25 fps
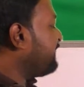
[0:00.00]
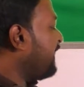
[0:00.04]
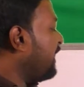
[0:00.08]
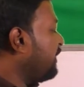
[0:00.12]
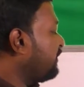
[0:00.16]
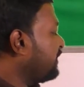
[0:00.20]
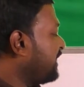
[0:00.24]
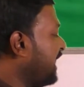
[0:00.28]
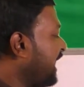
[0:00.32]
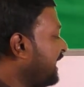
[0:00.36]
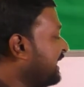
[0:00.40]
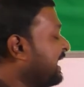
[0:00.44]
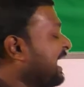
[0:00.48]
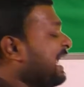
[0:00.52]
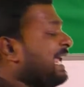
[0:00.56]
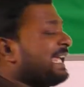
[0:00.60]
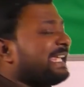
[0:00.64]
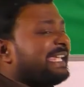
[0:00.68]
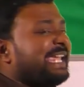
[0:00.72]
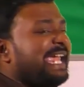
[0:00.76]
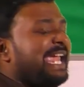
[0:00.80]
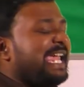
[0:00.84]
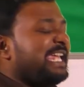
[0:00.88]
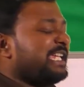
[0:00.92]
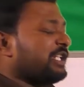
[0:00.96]
found that
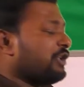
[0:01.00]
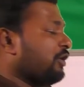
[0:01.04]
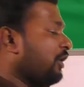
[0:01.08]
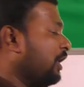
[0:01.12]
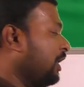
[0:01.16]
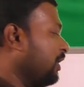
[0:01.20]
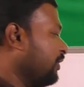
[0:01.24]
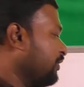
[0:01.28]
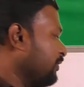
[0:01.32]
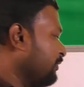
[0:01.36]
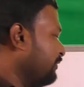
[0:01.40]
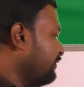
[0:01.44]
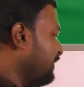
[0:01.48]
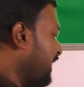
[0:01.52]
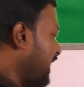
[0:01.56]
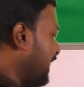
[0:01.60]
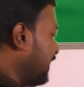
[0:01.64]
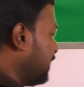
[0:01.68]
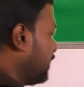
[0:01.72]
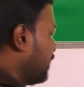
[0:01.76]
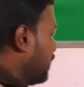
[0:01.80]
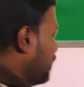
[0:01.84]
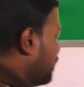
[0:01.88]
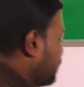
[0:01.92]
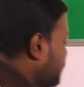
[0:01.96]
k equal to
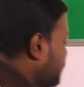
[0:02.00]
1.